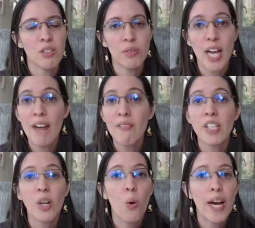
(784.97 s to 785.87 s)
If you have
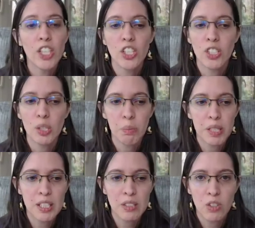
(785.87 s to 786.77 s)
any questions,
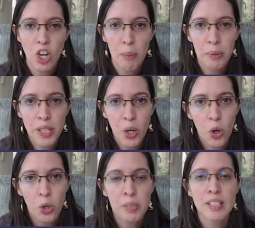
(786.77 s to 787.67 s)
please drop on the
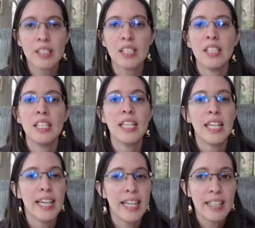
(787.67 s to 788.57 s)
comments.
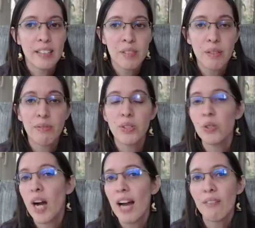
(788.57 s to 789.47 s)
And if
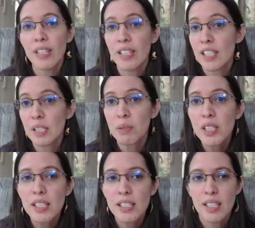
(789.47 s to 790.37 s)
you have any
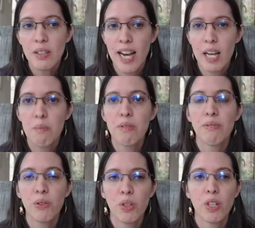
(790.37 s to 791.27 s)
experience that you had
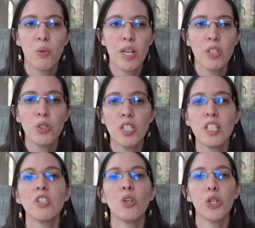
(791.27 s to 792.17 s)
before where you
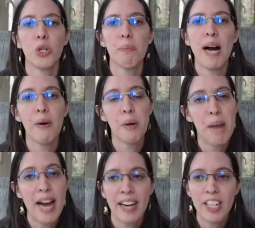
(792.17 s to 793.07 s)
did take your power
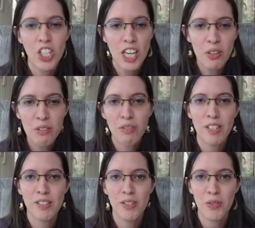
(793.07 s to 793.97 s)
back, share with
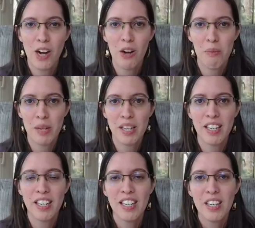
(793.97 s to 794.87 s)
us as well. I'll be
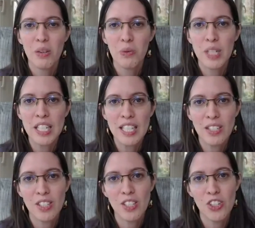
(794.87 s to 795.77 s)
really
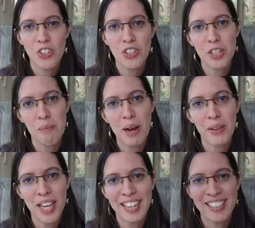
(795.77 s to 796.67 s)
curious to hear
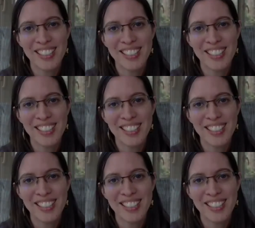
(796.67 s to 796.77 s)
about that.